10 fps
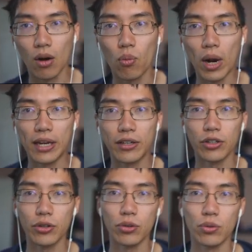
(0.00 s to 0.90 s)
when
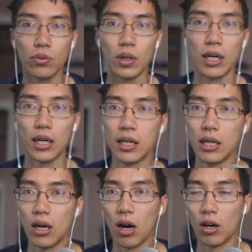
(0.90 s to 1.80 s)
you
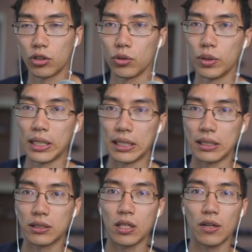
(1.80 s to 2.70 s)
are doing
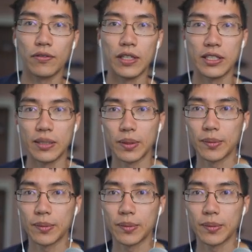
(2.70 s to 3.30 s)
stuff in C++.